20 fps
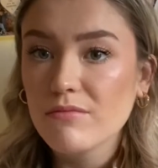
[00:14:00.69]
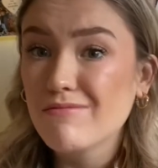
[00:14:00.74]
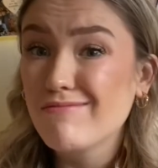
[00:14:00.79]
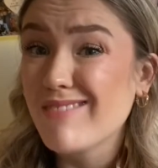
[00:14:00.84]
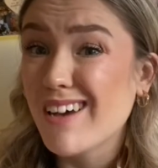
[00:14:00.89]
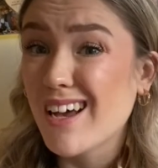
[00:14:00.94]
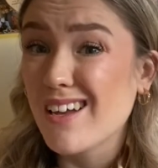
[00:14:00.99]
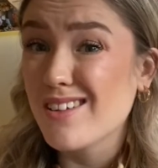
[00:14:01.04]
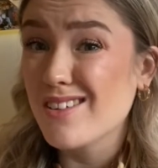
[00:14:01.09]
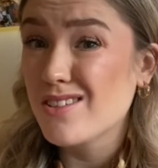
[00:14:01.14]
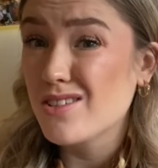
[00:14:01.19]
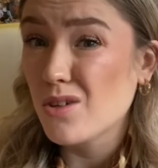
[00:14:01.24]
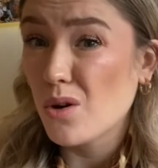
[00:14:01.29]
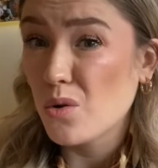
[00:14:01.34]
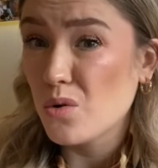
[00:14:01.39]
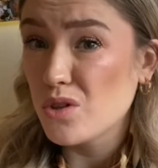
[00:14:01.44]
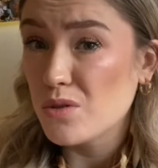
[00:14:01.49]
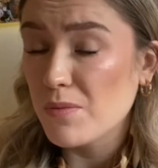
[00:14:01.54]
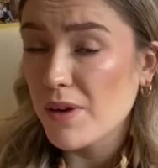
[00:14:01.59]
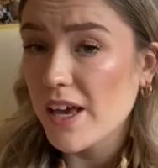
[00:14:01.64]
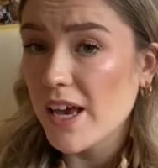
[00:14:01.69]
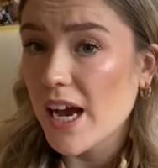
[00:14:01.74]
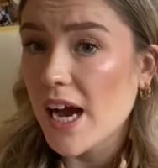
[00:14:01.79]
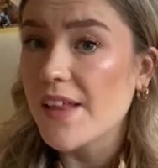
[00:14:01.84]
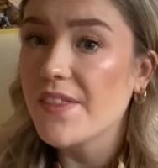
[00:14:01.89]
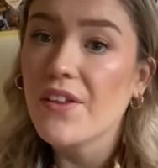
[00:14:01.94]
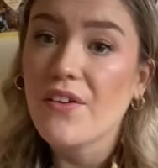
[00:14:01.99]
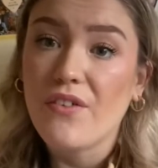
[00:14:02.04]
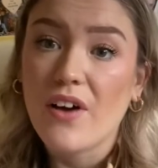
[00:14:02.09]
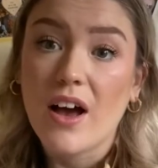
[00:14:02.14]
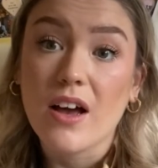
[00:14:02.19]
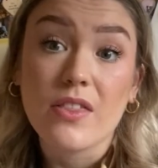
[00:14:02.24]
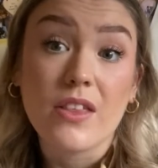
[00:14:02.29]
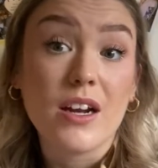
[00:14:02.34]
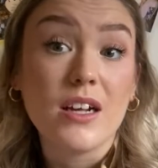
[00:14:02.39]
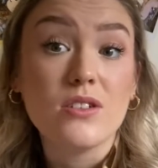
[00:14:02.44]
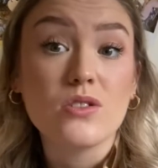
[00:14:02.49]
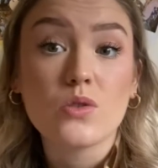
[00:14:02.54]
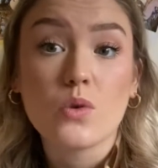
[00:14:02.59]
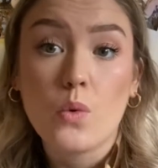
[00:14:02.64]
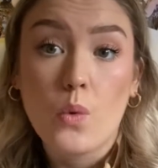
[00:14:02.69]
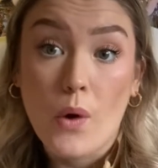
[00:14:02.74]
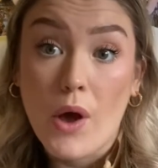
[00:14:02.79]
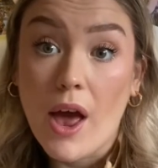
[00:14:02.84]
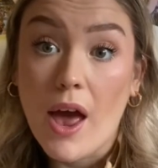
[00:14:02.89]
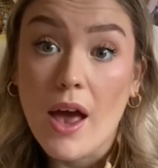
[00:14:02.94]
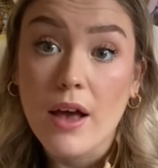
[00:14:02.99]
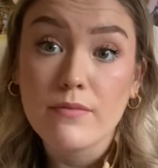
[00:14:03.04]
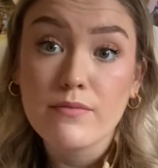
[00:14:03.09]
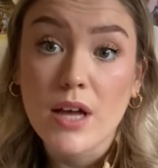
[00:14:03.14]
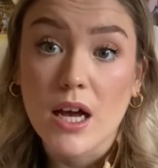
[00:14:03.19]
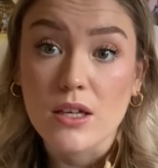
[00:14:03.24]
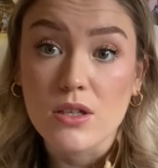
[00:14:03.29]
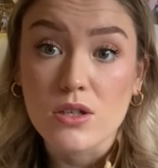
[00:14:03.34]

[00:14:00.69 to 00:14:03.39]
has sold me and the fact that it's queer has